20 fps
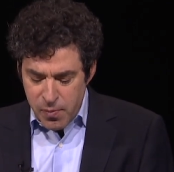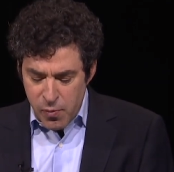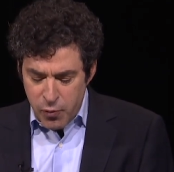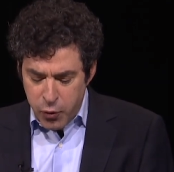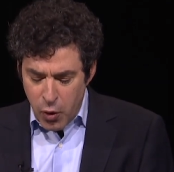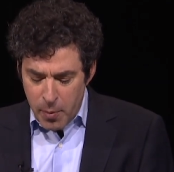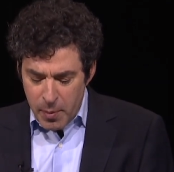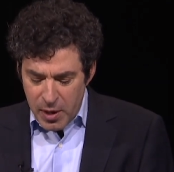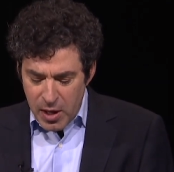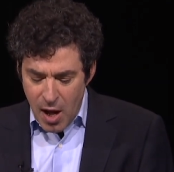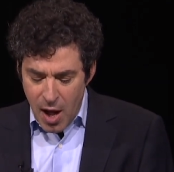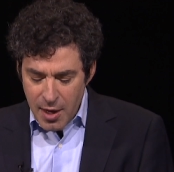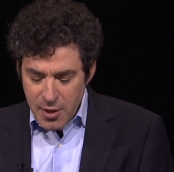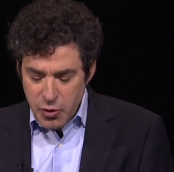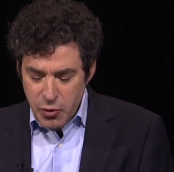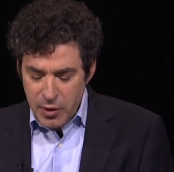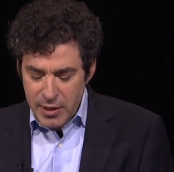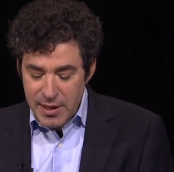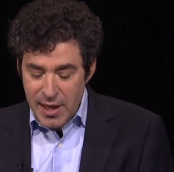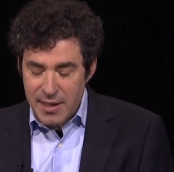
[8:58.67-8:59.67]
from a
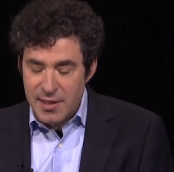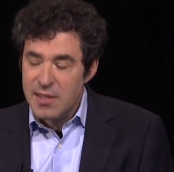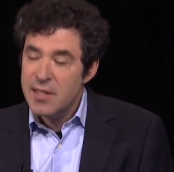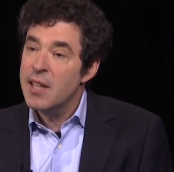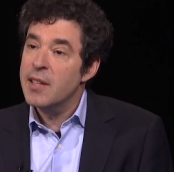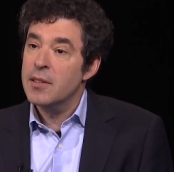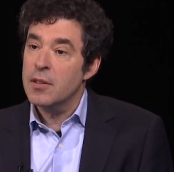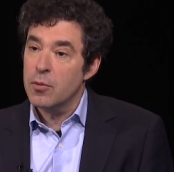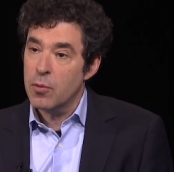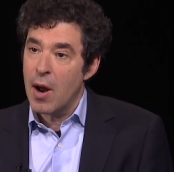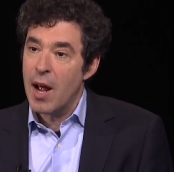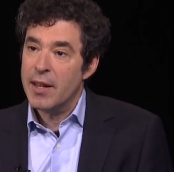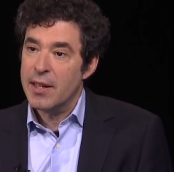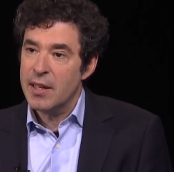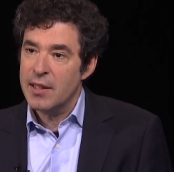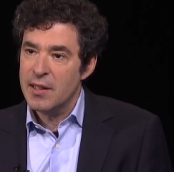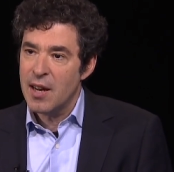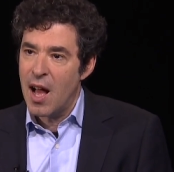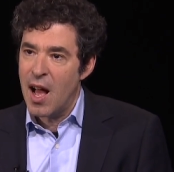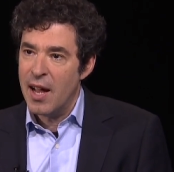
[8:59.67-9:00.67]
country that didn't
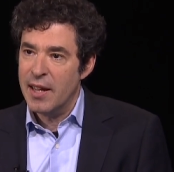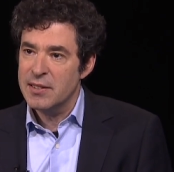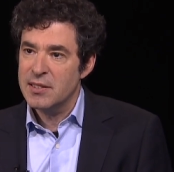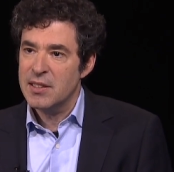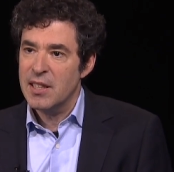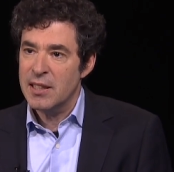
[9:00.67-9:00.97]
recognize